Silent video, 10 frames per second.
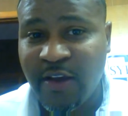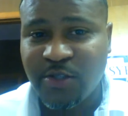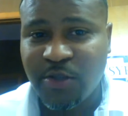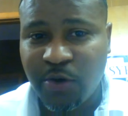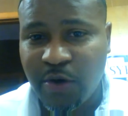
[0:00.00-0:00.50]

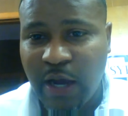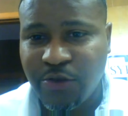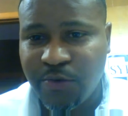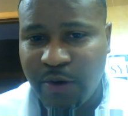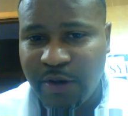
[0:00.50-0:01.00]
So
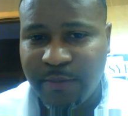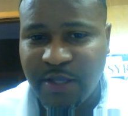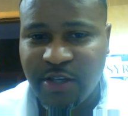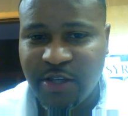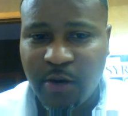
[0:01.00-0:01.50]
you won't hear
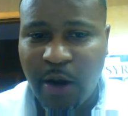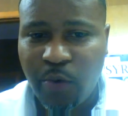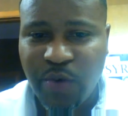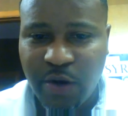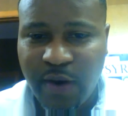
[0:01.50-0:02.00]
me talk
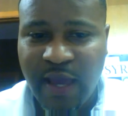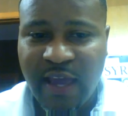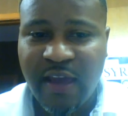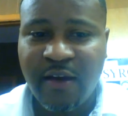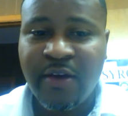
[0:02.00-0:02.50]
about we don't
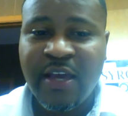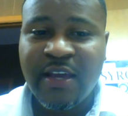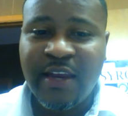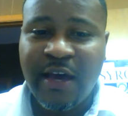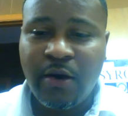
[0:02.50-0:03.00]
have.
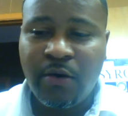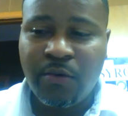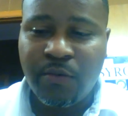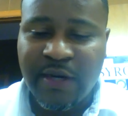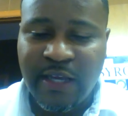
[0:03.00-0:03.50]

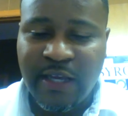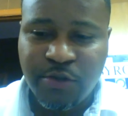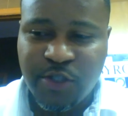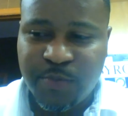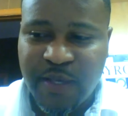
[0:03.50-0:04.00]
Now, when I
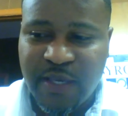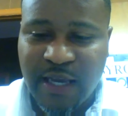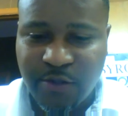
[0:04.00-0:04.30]
do speak